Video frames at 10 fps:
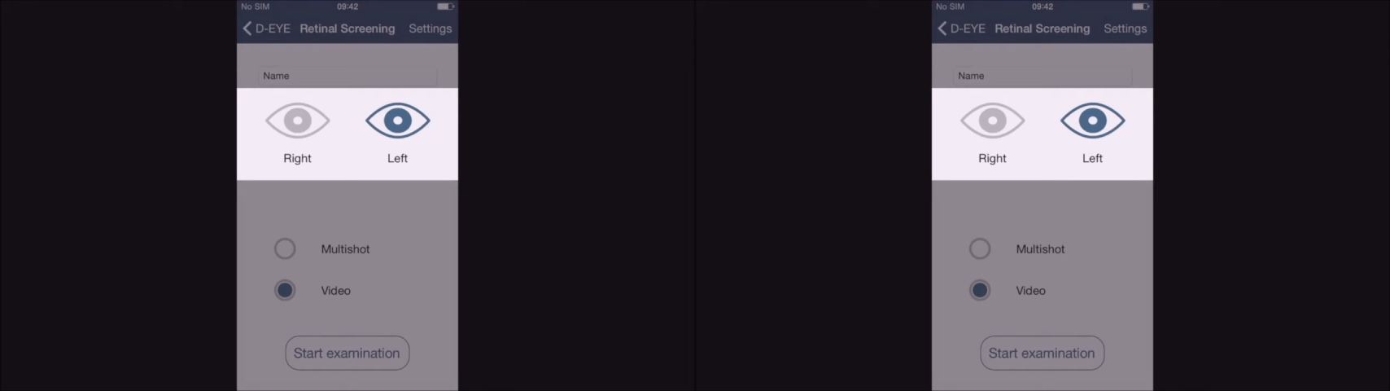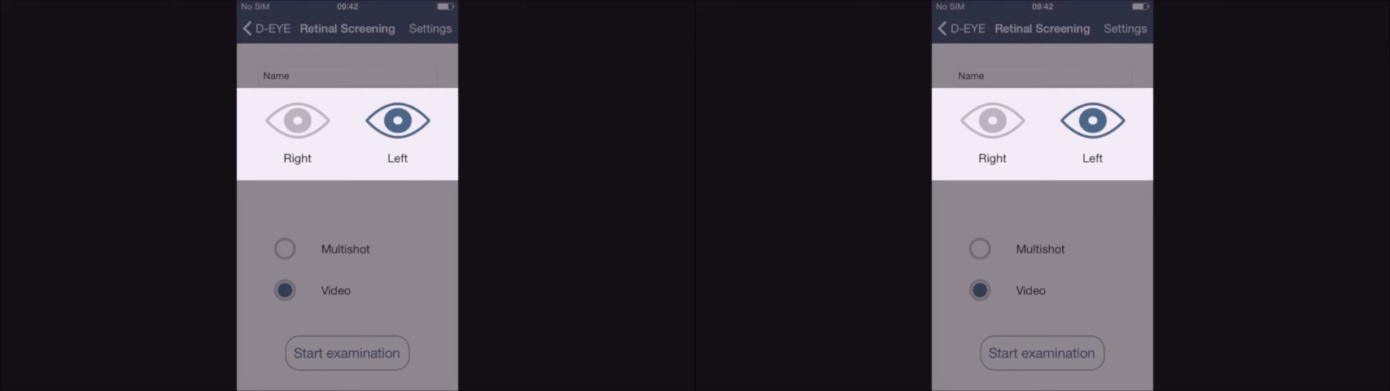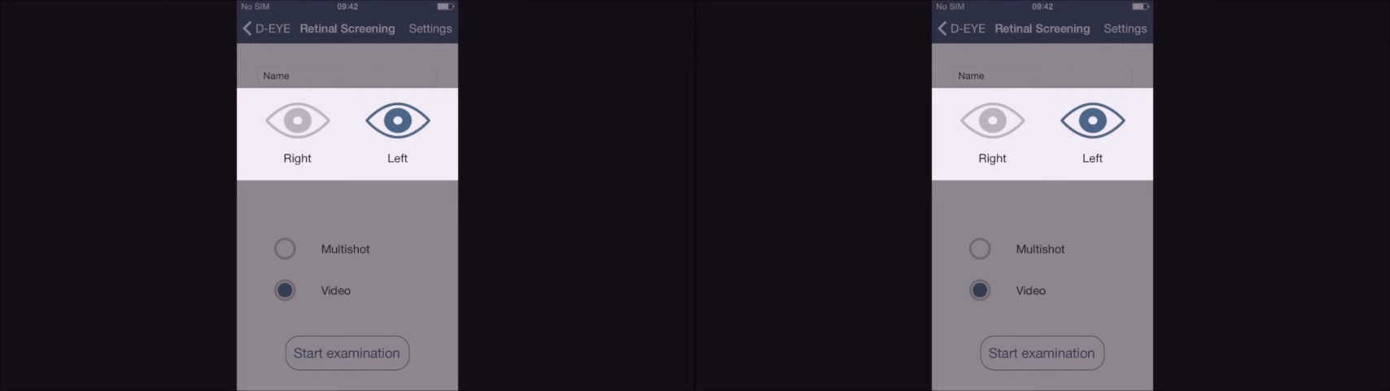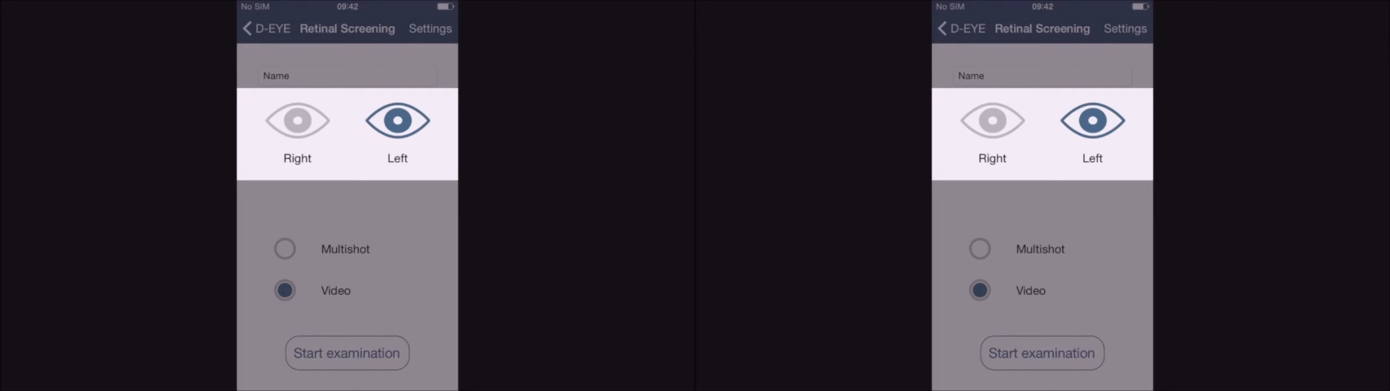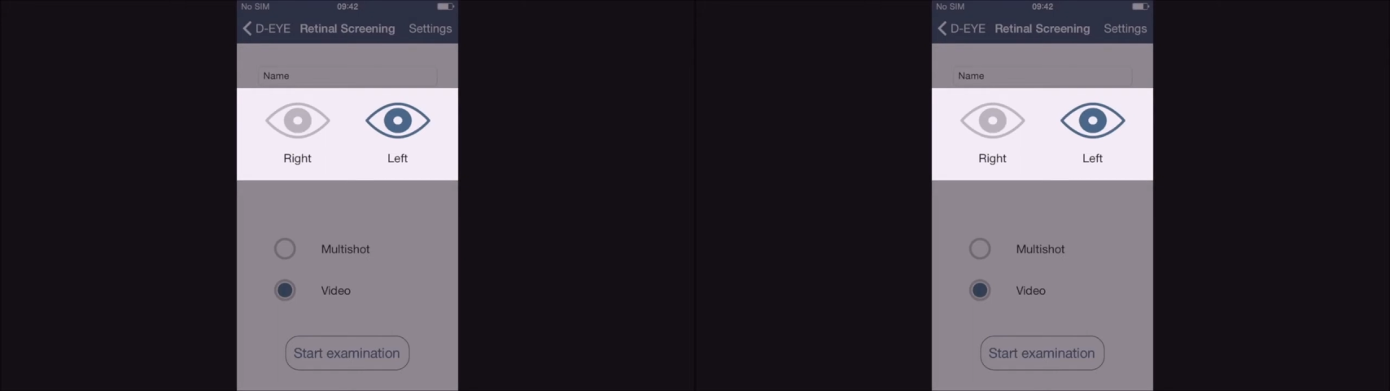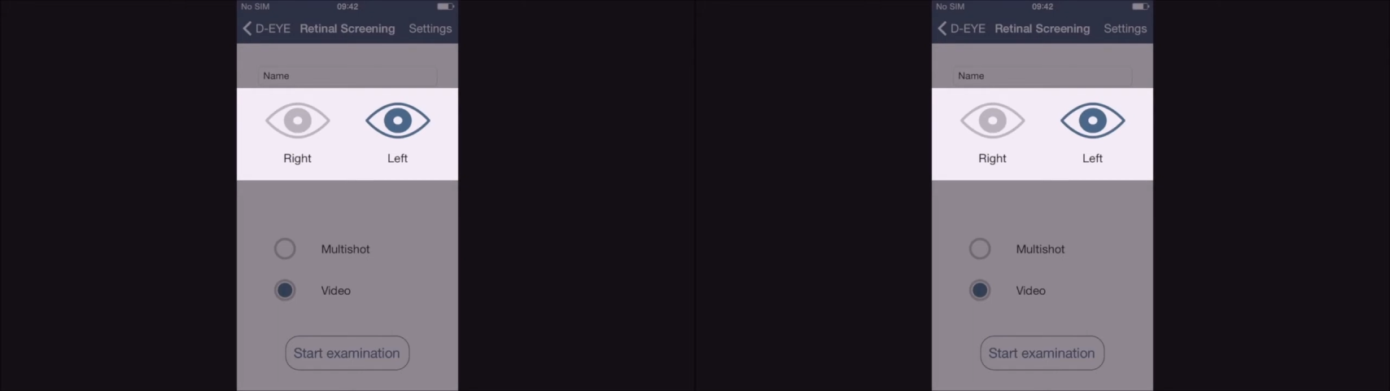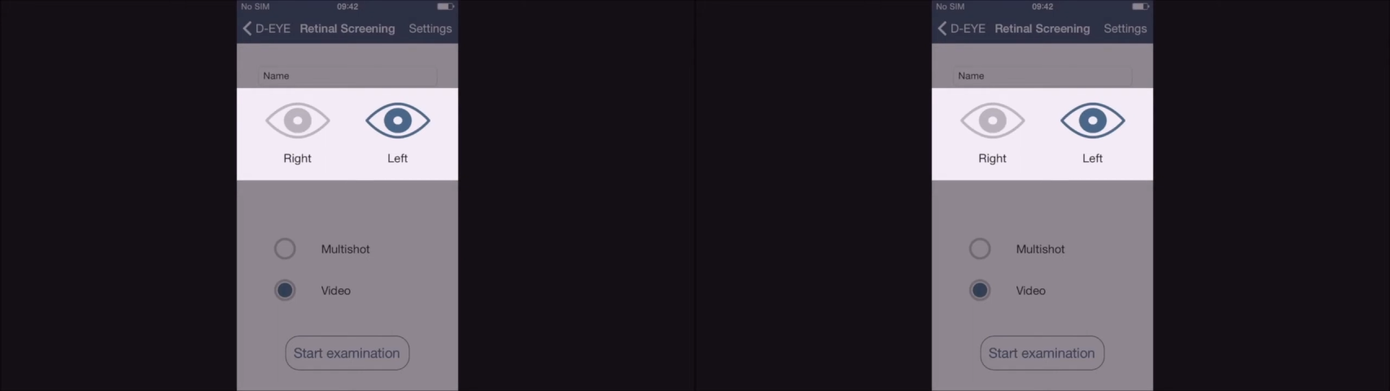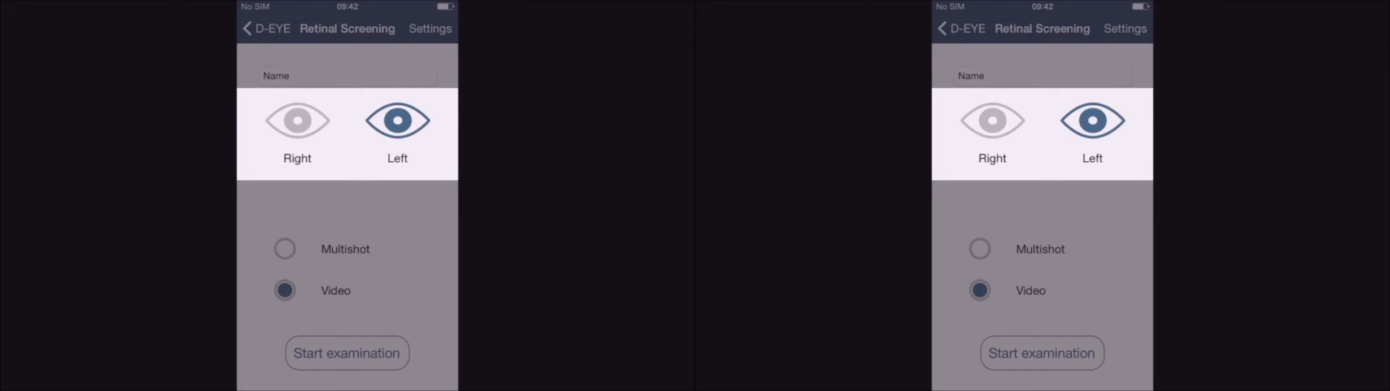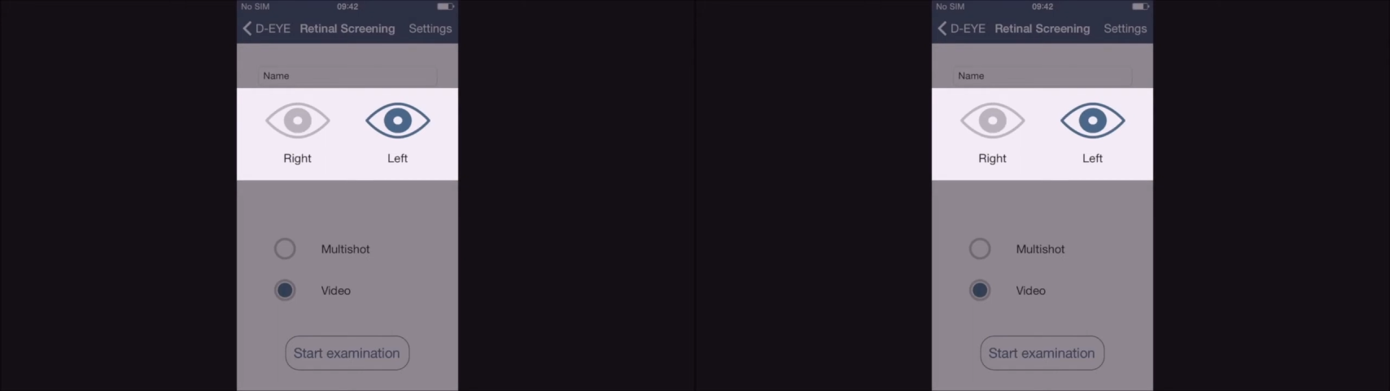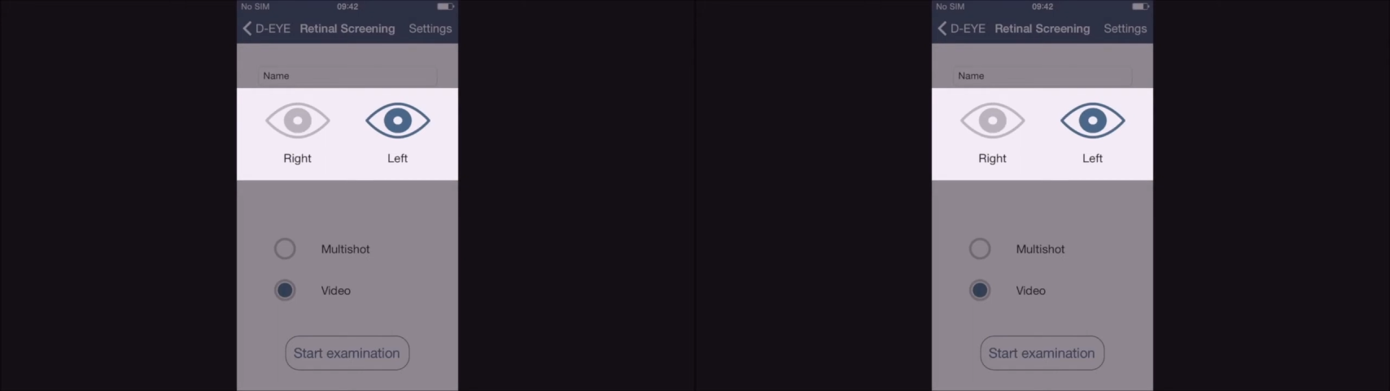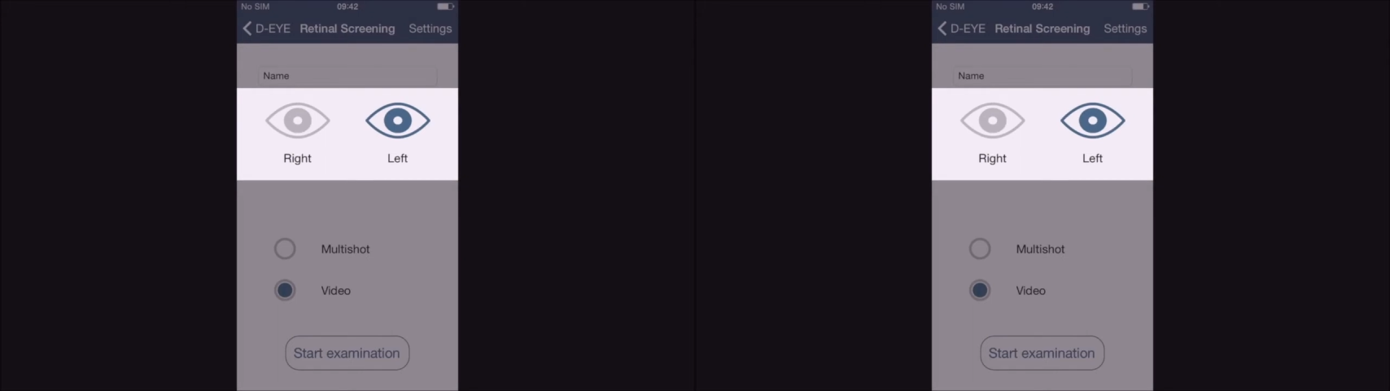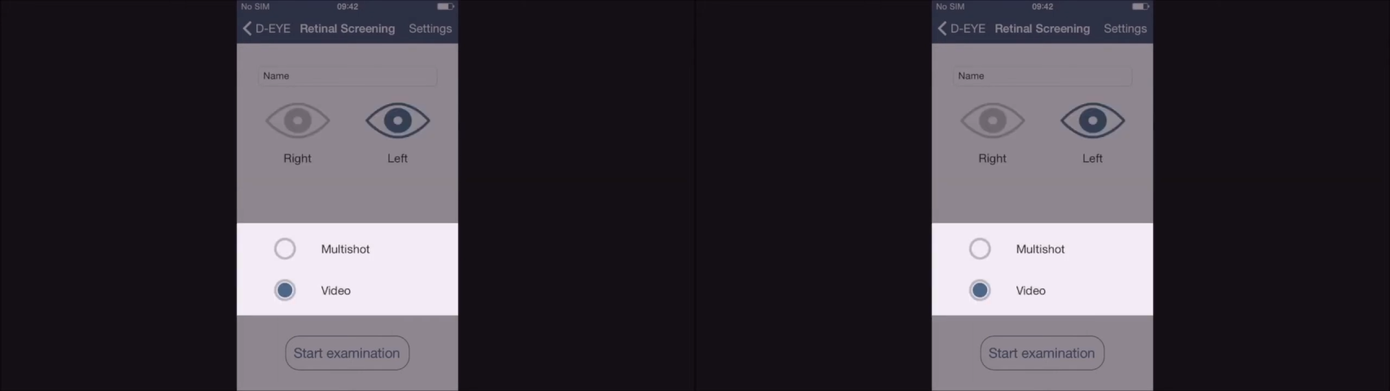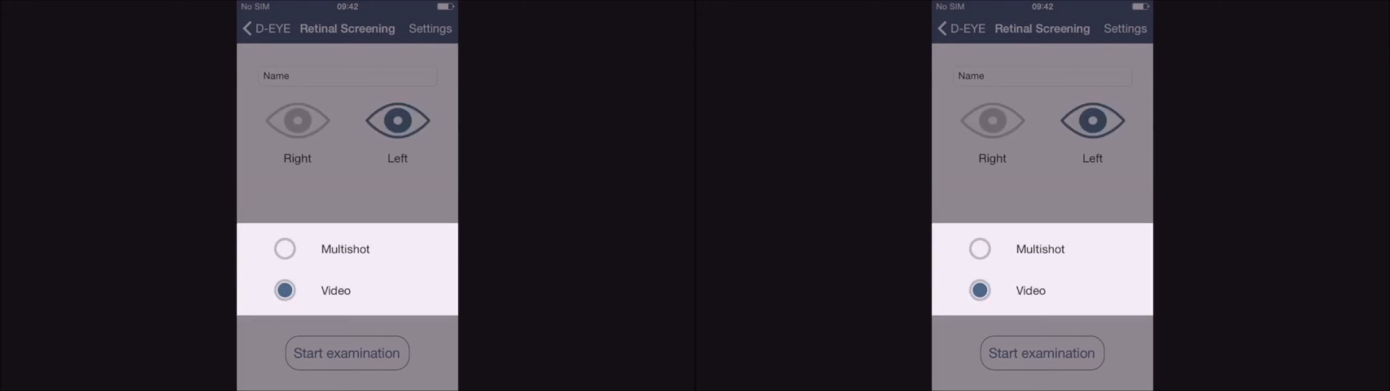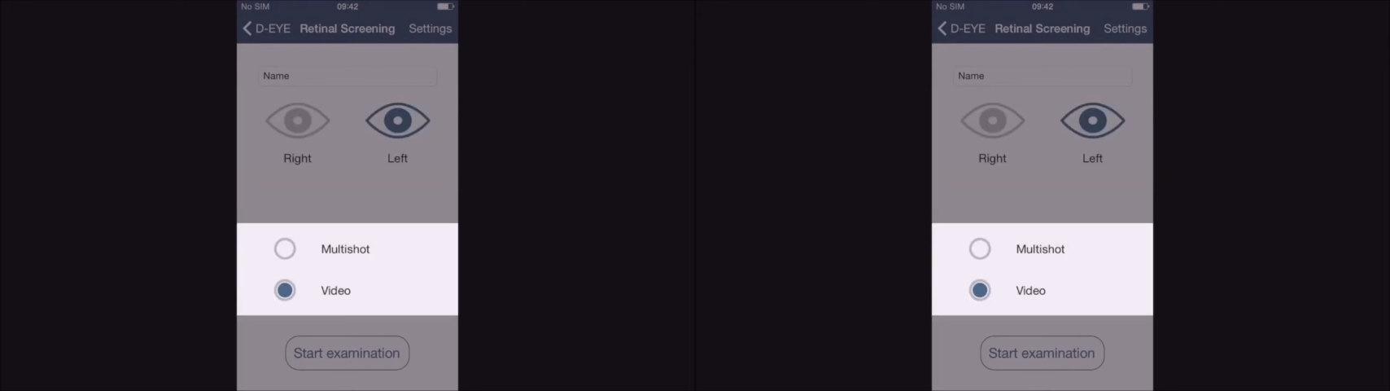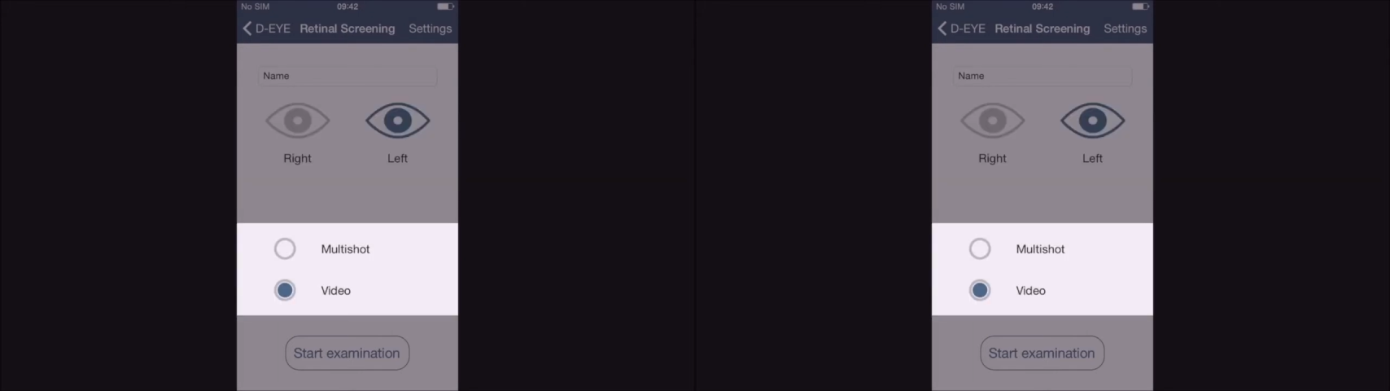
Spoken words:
Nobody's mouth can be seen.